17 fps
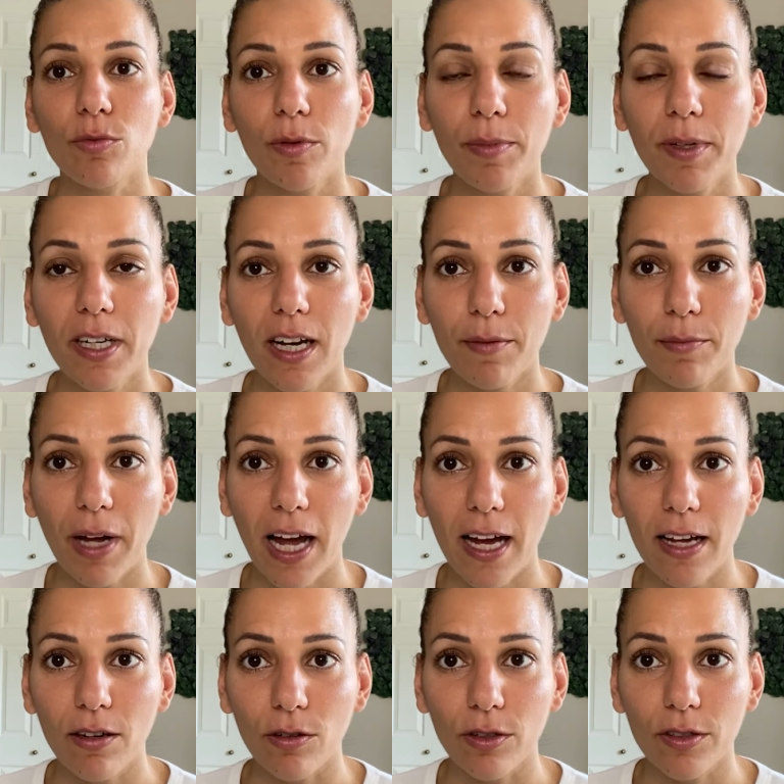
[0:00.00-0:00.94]
we become
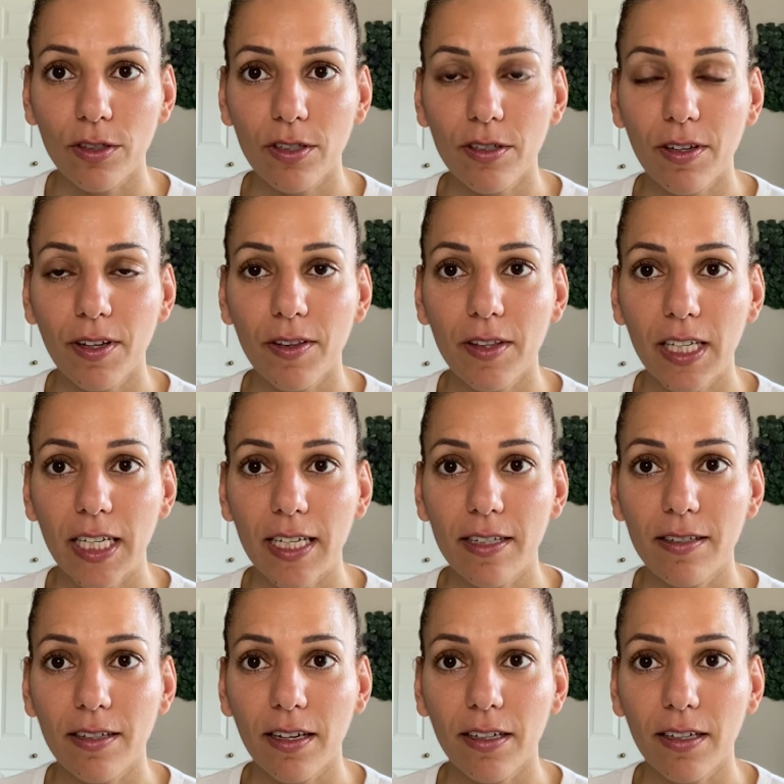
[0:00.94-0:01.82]
adults, these